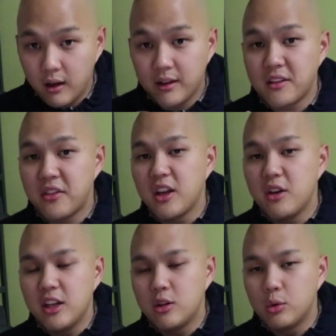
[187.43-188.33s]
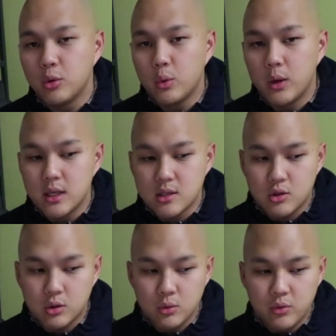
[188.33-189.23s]
Another thing you need to do is
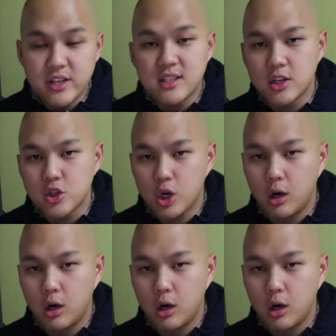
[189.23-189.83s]
to research